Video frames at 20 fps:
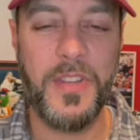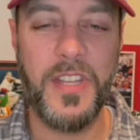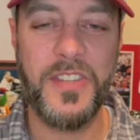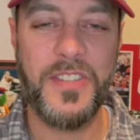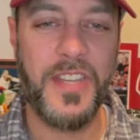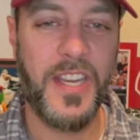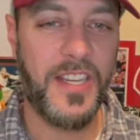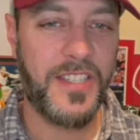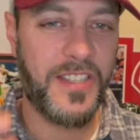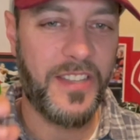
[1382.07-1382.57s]
these
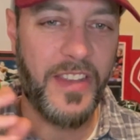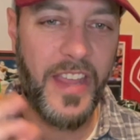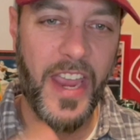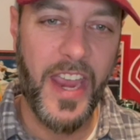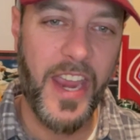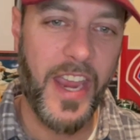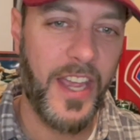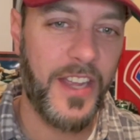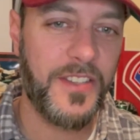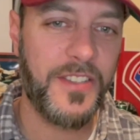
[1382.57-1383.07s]
things and the
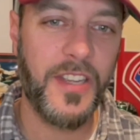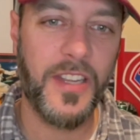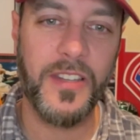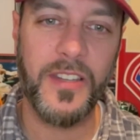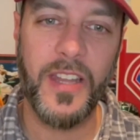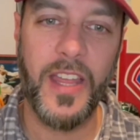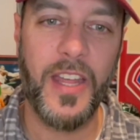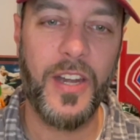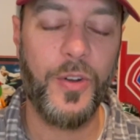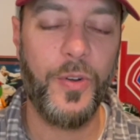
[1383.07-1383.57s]
hand-done
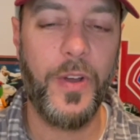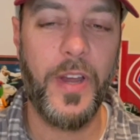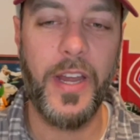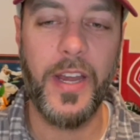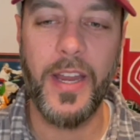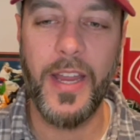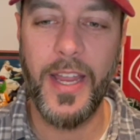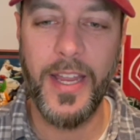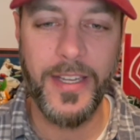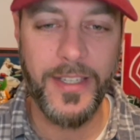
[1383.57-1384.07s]

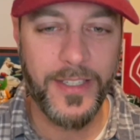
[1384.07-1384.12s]
lettering,